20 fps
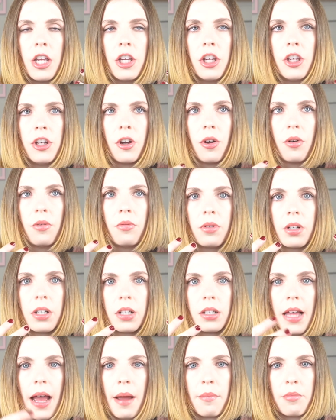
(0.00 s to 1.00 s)
you know,
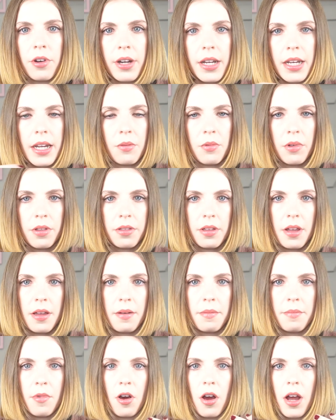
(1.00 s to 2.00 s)
collaborating with
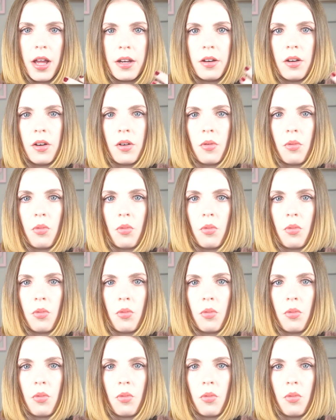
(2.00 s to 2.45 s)
them on